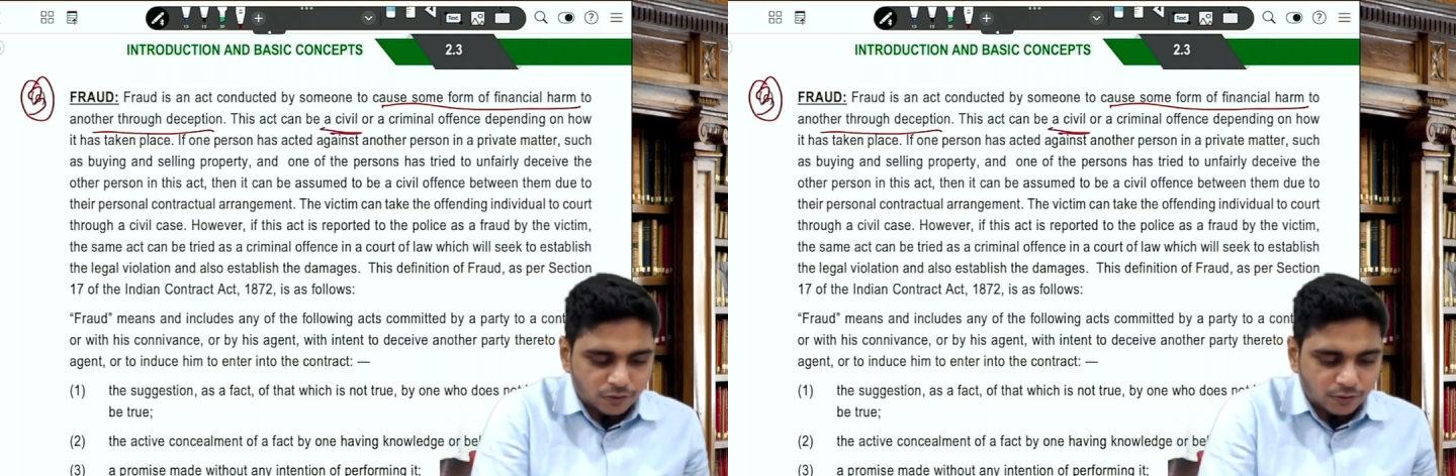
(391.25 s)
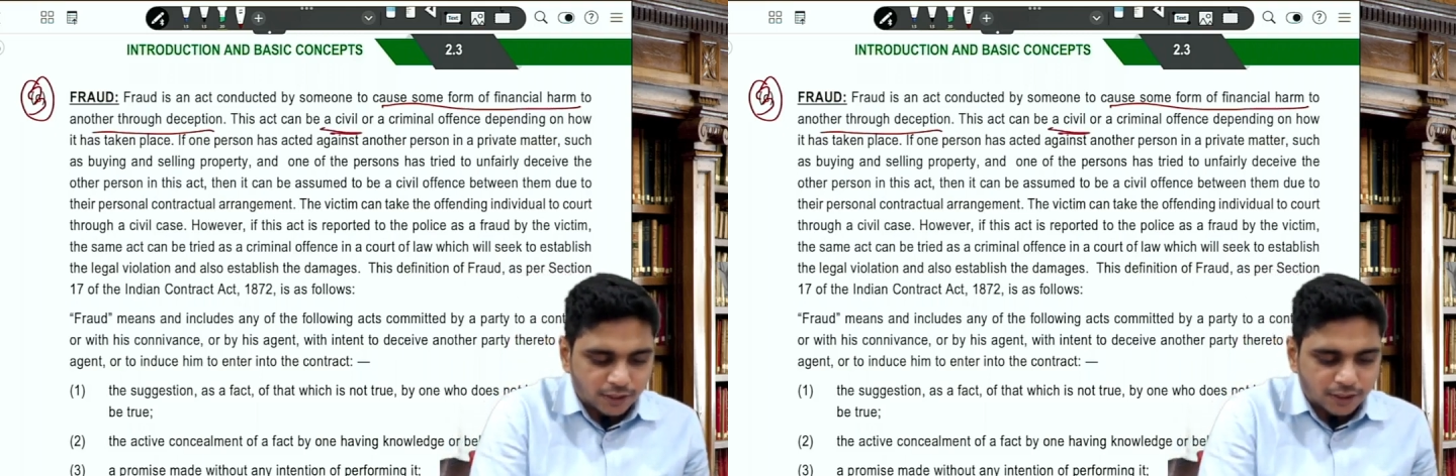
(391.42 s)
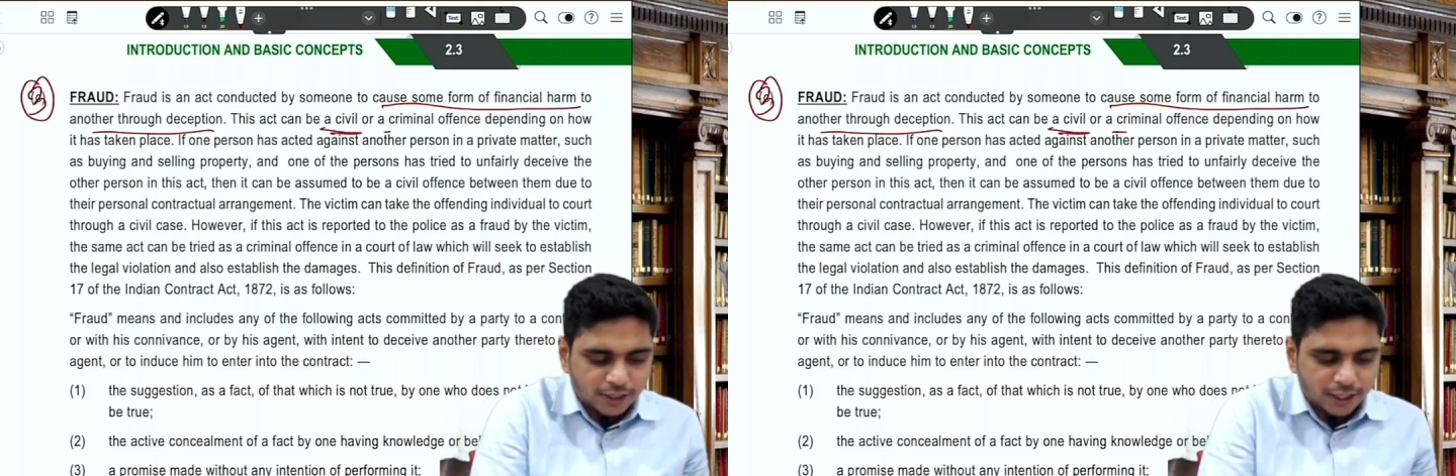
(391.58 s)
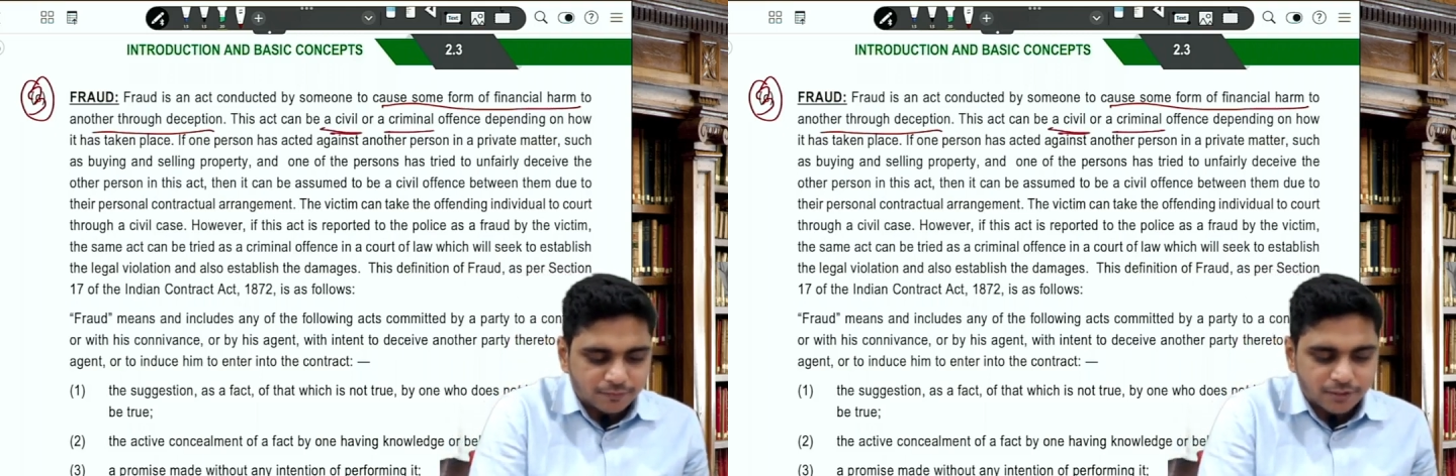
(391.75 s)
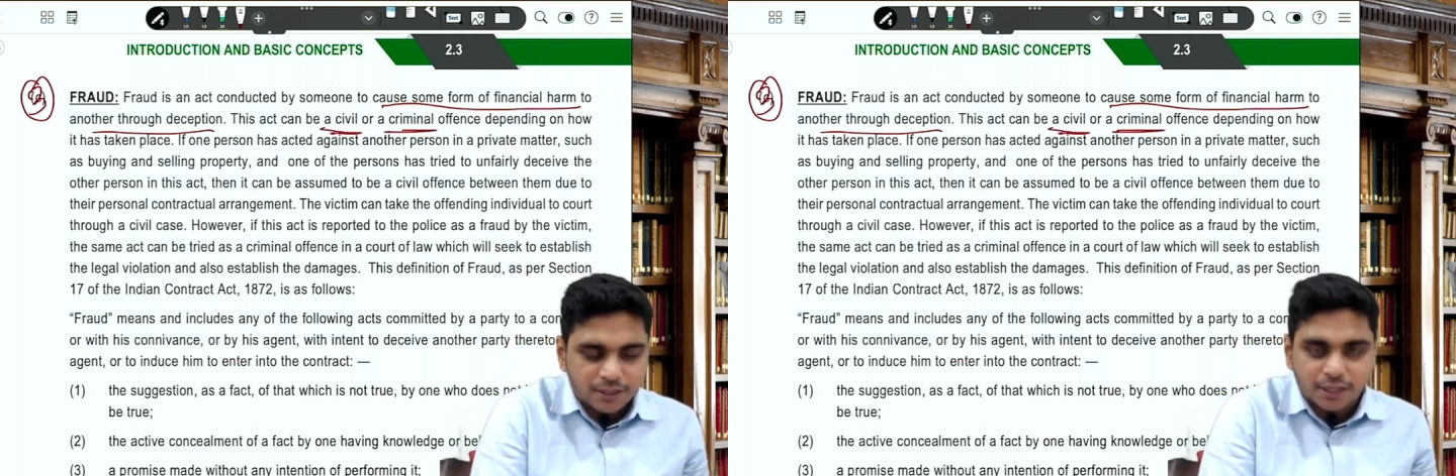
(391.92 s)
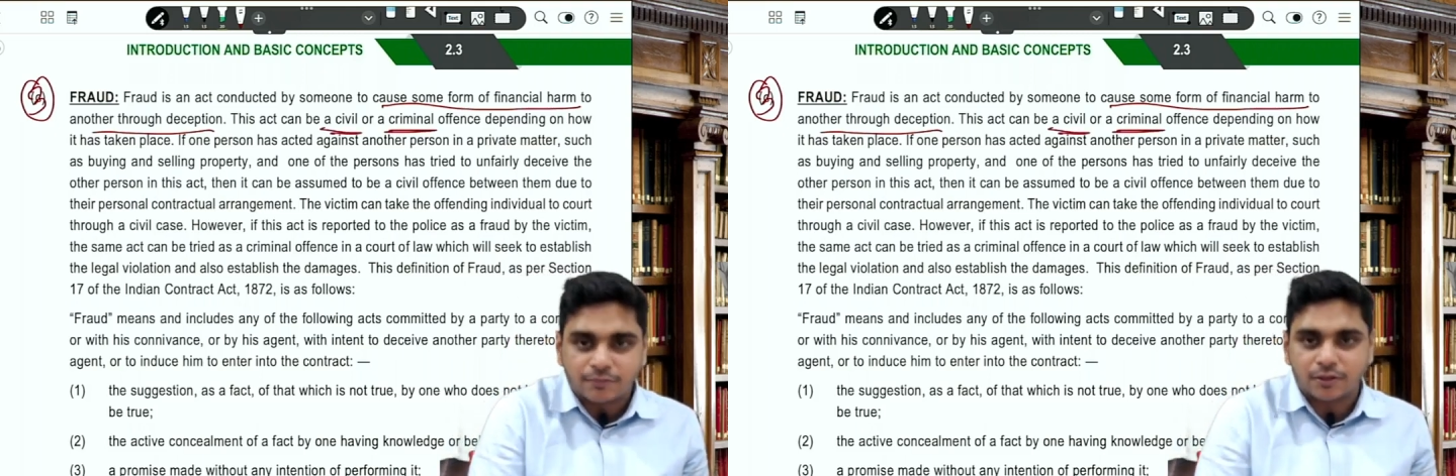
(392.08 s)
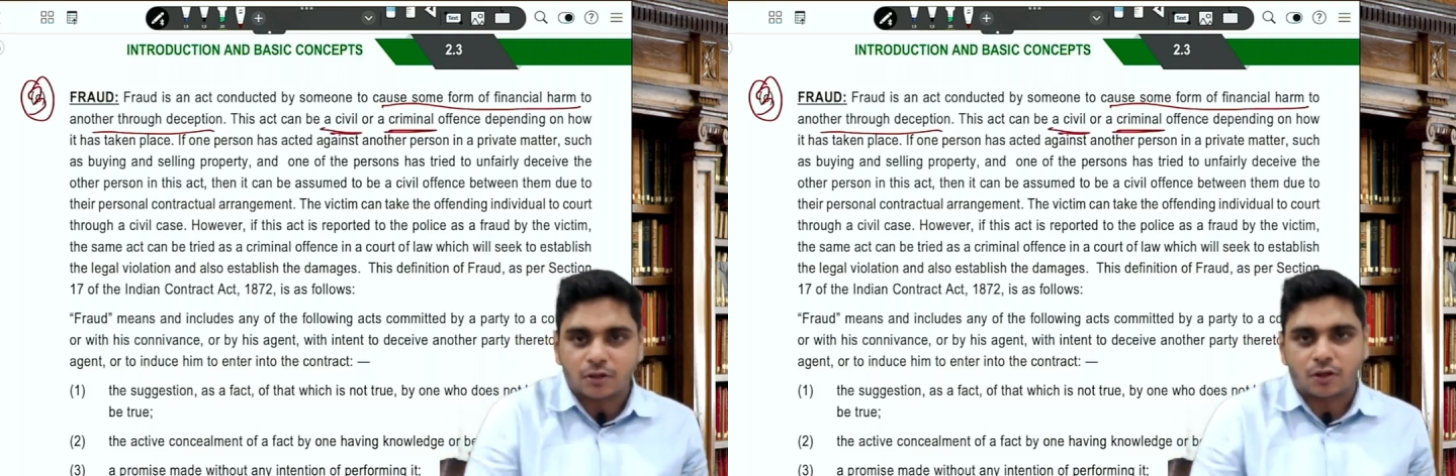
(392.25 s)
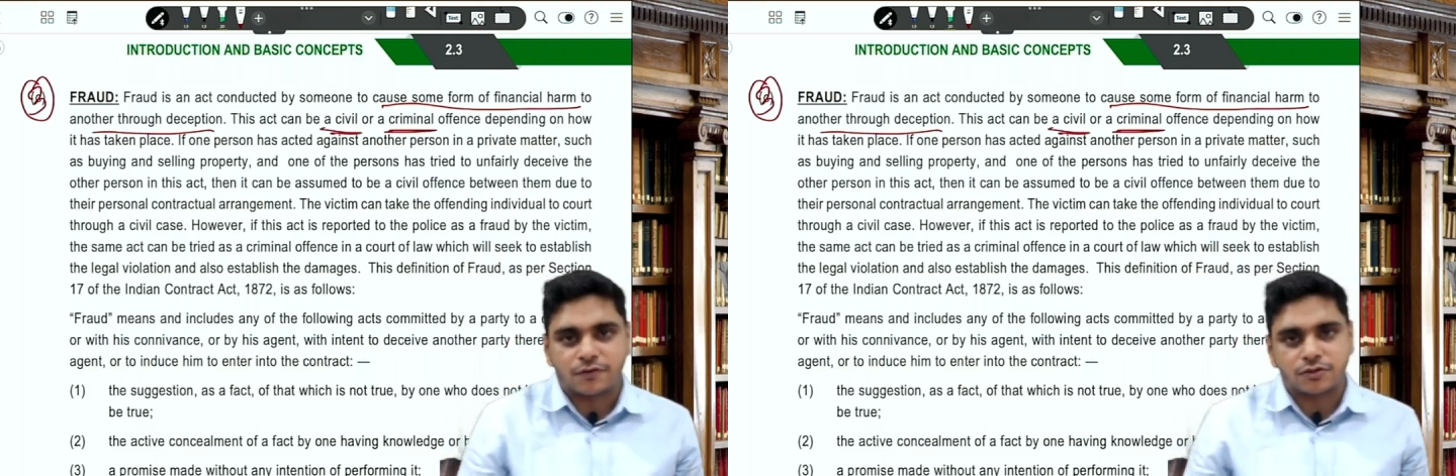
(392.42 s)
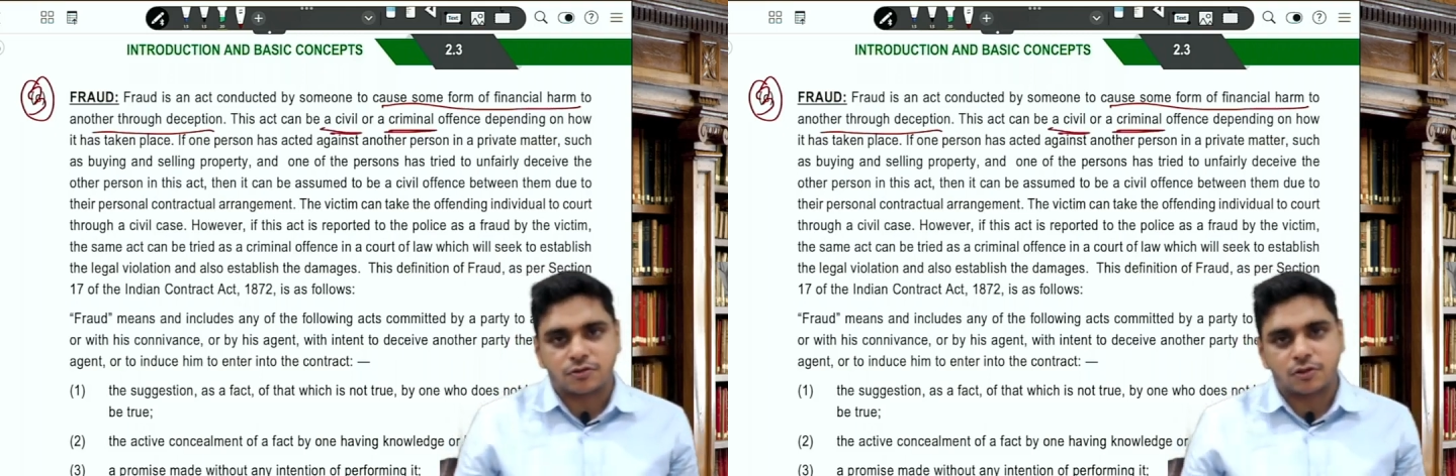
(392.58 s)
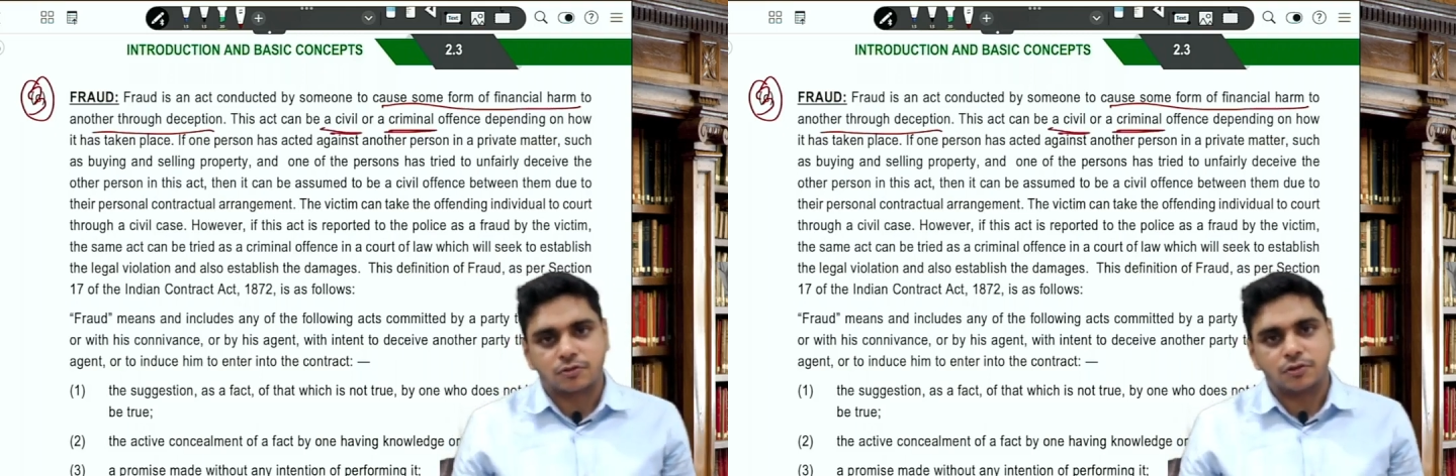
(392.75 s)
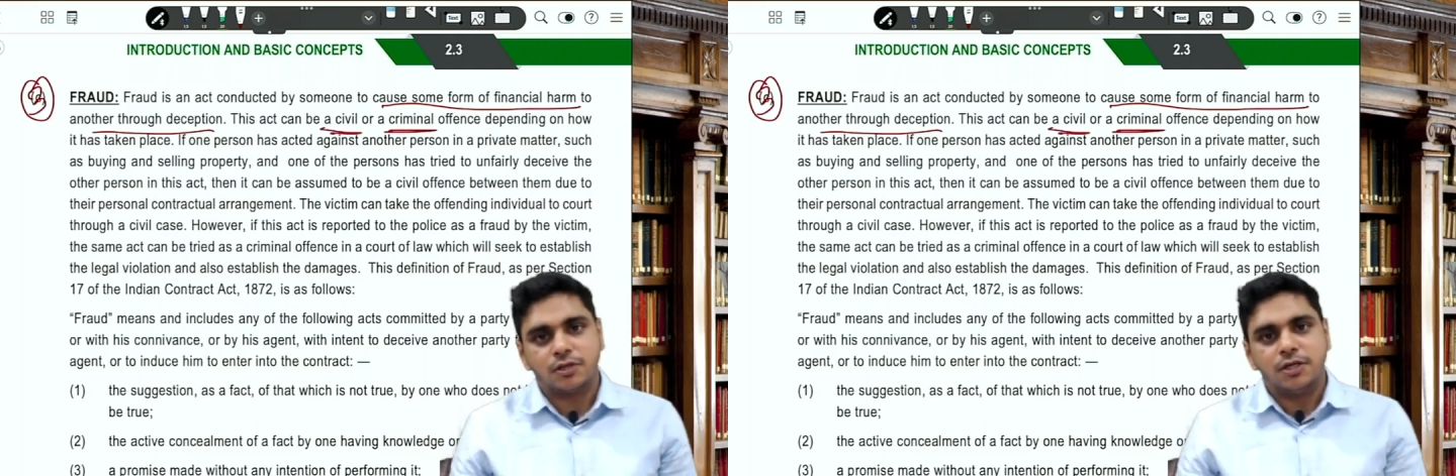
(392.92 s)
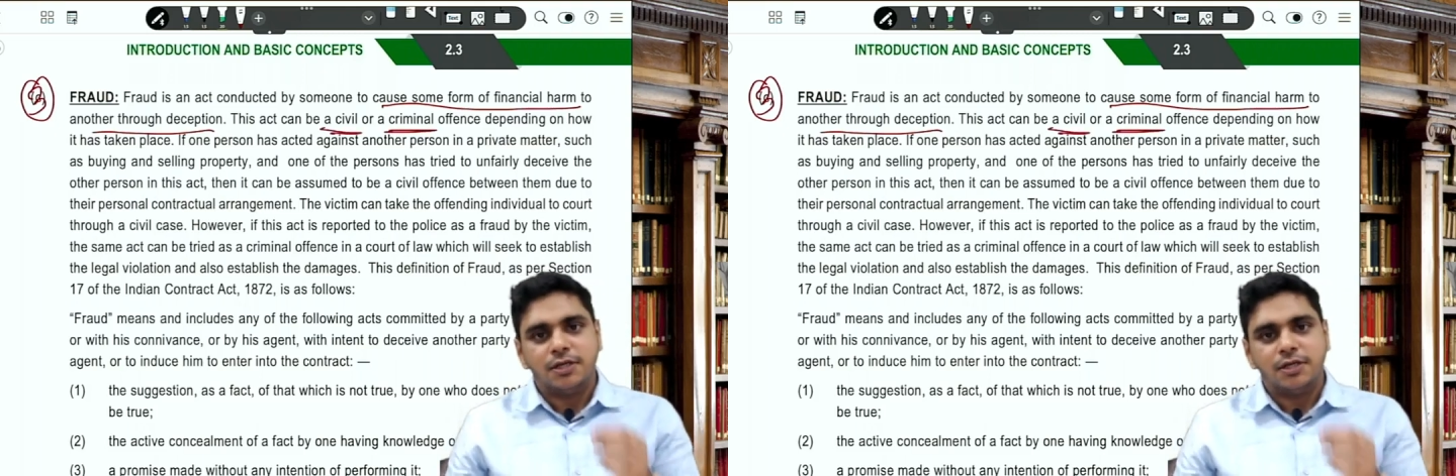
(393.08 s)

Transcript: it can be criminal offense also.